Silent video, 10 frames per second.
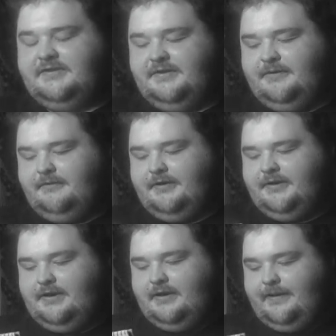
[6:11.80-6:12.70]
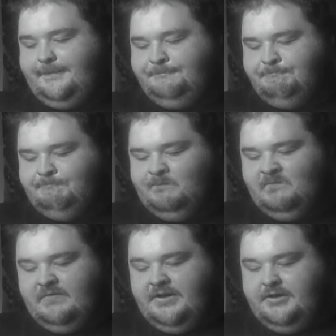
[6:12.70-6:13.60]
So uh, yeah.
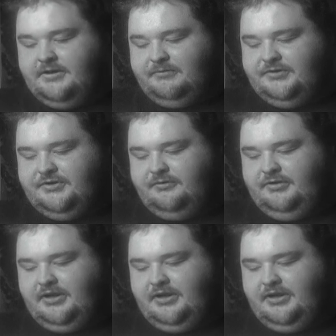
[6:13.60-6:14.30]
Number two,